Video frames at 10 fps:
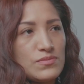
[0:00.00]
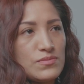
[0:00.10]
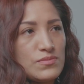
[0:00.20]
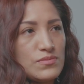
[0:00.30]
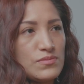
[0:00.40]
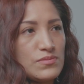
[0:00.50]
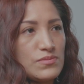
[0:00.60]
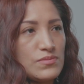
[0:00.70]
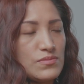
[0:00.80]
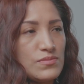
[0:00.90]

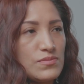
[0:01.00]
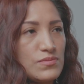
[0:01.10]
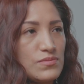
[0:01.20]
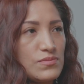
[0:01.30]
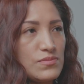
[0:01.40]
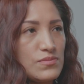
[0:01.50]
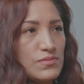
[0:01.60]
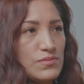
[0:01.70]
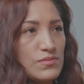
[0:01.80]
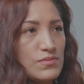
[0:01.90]

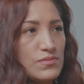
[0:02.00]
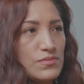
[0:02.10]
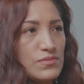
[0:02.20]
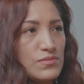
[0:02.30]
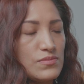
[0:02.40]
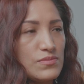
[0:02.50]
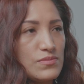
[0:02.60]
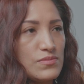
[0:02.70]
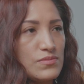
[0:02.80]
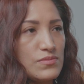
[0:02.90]

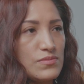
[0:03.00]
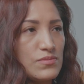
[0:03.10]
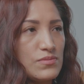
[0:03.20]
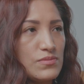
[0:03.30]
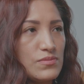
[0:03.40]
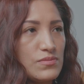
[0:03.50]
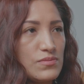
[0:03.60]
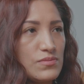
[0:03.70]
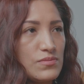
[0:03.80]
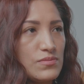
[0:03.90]

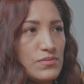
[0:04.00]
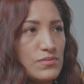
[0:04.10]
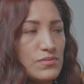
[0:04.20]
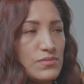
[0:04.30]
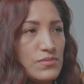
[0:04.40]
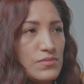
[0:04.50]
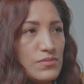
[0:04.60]
(not speaking)